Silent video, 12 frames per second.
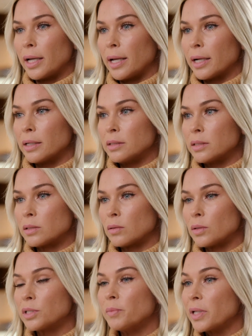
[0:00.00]
and
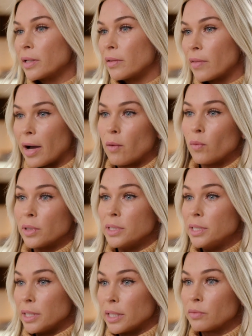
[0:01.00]
ultimately that
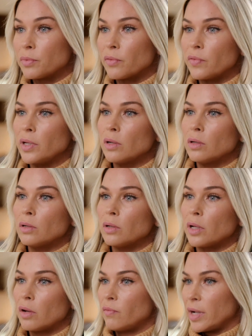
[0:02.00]
one did reveal
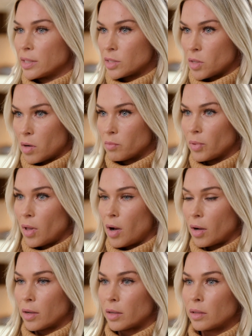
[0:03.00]
an advanced heart
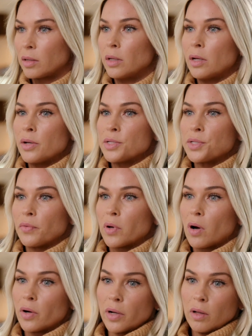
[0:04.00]
block. So the
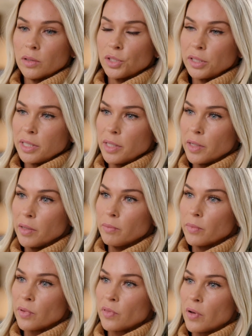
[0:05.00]
cardiology
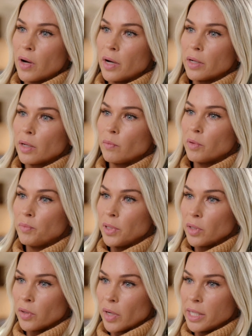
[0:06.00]
team thought it would
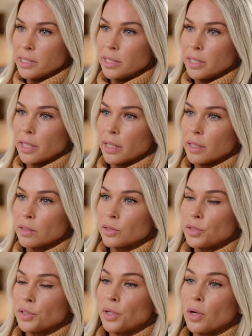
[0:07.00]
be a good idea
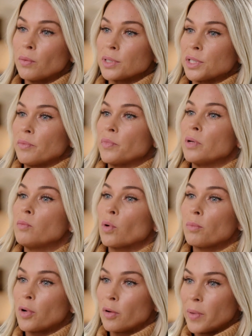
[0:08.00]
to go with something
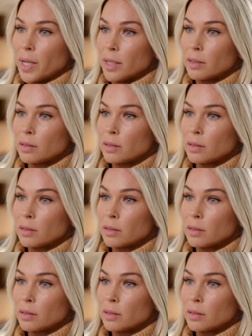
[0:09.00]
more permanent